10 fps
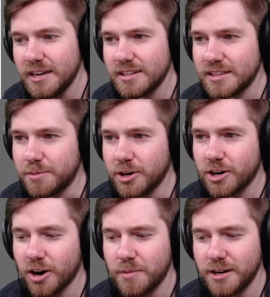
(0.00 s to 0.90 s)
Liberator
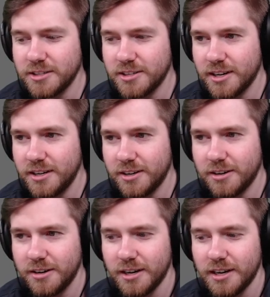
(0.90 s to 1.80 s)
Carbine is not
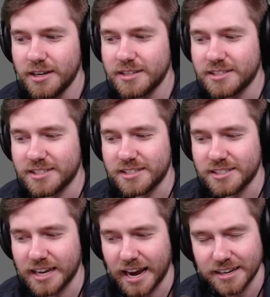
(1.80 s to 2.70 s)
here.
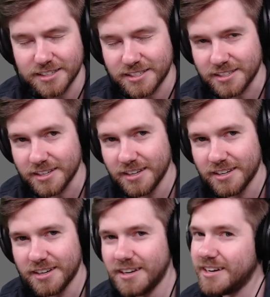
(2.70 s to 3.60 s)
Sad to see it.
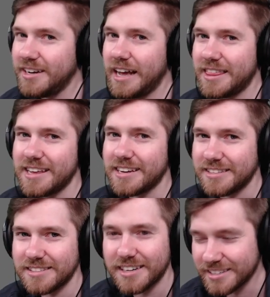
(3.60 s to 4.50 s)
I think
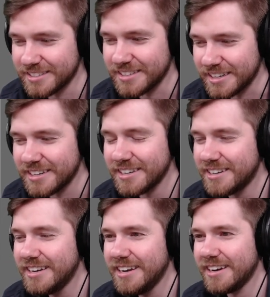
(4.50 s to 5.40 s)
it does need it.
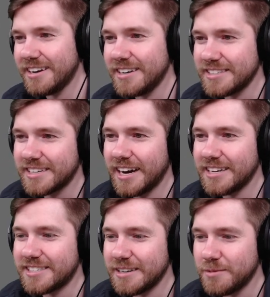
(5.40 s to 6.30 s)
It's kind
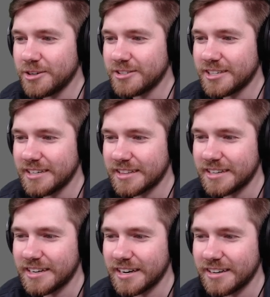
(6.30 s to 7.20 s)
of similar to like the
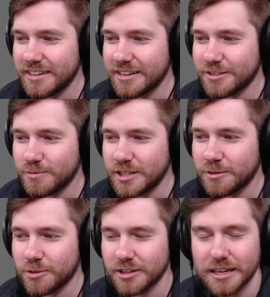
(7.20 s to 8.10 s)
Knight and the SMG,
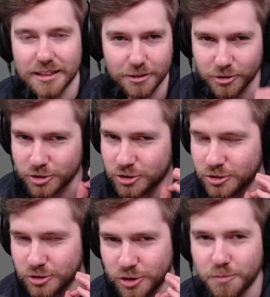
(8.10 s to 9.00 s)
where like they are
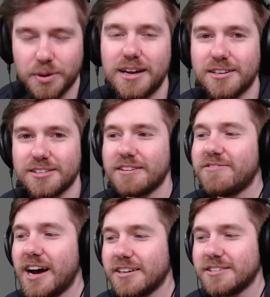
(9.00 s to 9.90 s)
stupendously
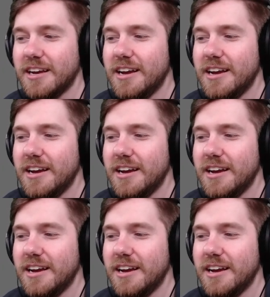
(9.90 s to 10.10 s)
fast